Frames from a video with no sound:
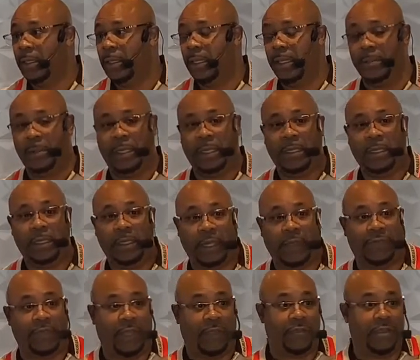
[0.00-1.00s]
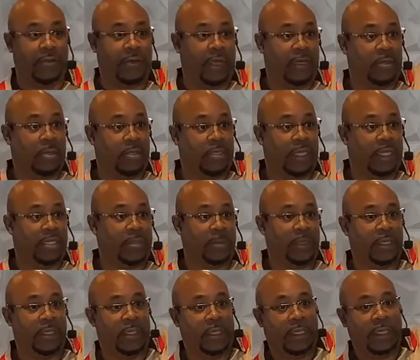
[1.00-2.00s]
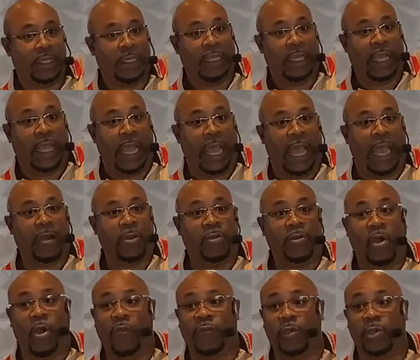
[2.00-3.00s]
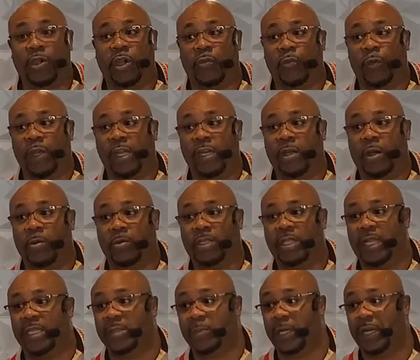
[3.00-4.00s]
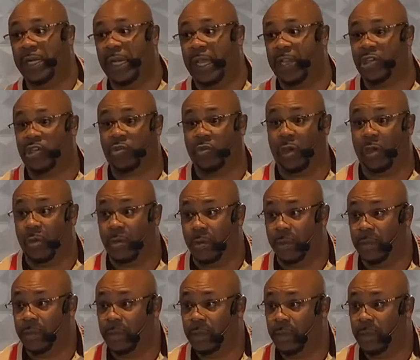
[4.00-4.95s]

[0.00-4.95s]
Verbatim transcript: Amen? Have, have, you read the Old Testament? I don't know if you can read the Old Testament and not struggle.